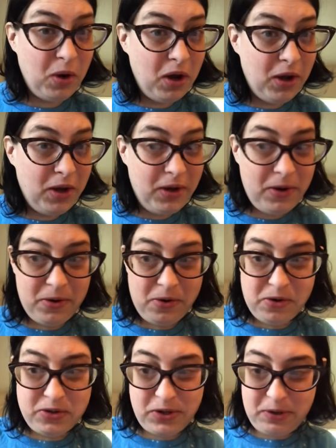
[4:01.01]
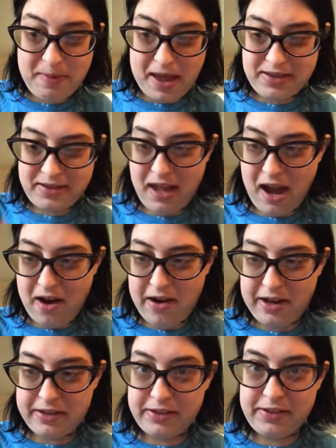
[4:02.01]
Woohoo! Two
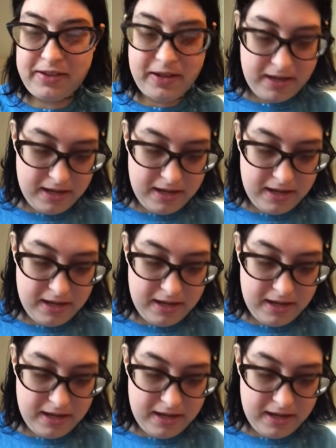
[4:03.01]
mascaras!